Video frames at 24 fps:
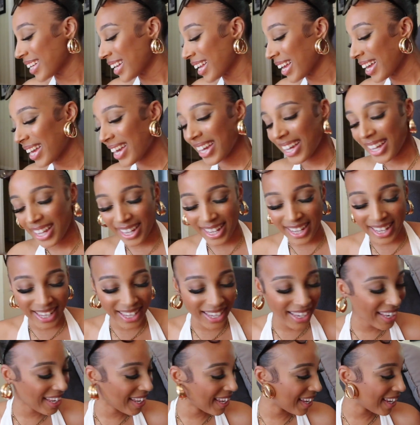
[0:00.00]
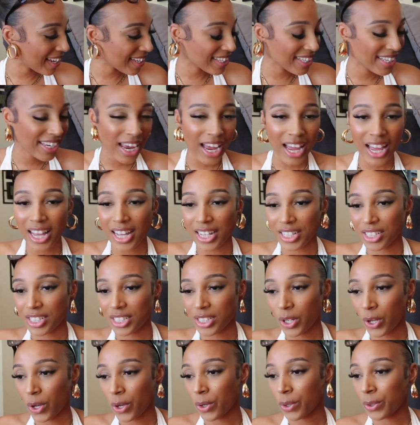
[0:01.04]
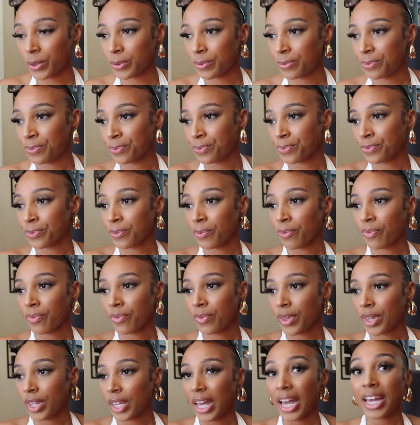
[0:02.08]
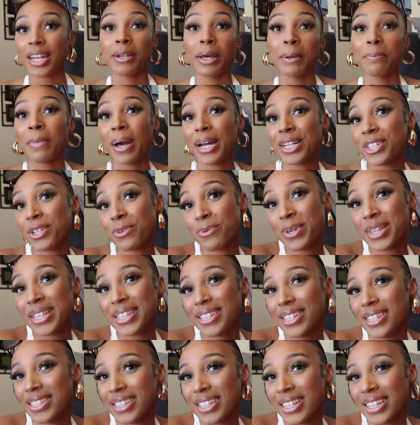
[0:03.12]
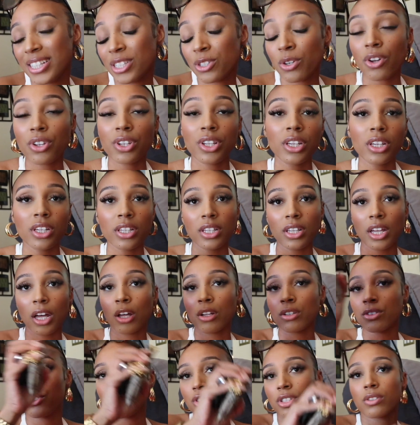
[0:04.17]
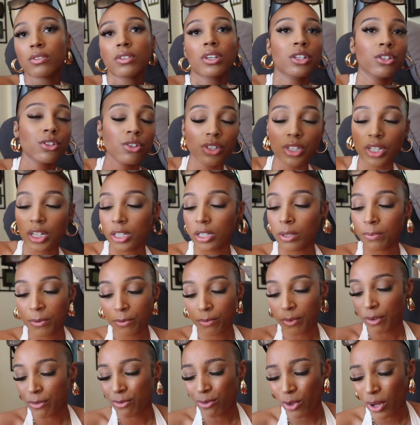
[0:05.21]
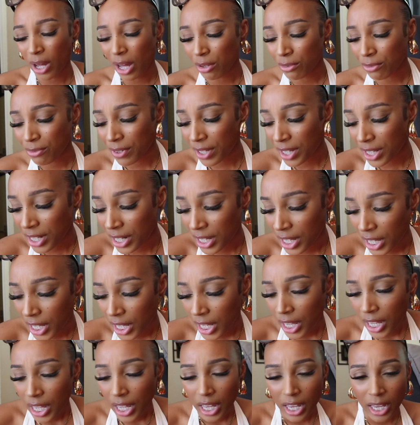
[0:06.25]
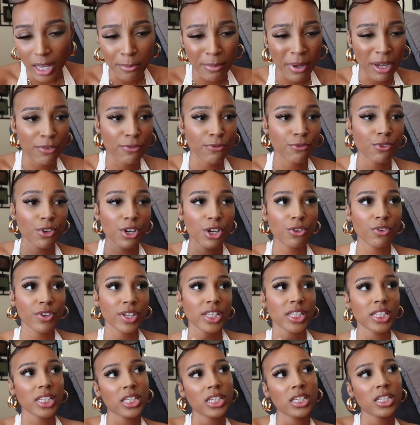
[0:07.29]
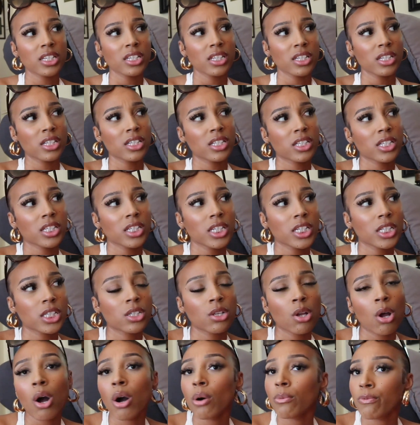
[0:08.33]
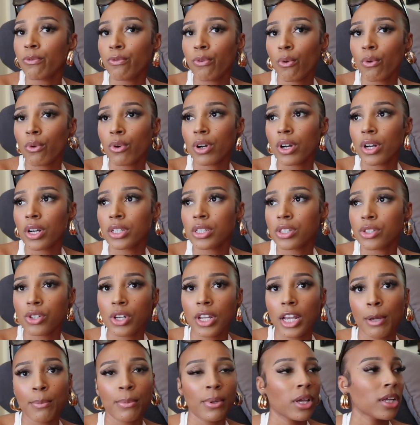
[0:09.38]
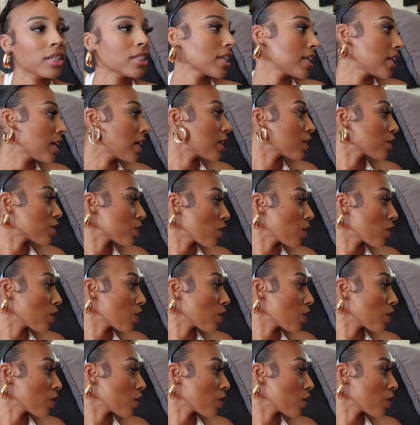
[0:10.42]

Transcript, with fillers: today and yeah so and I'm matching with Titi so I'll link I'll just insert a clip of my full outfit and my fragrance is Tom Ford Soleil Blanc today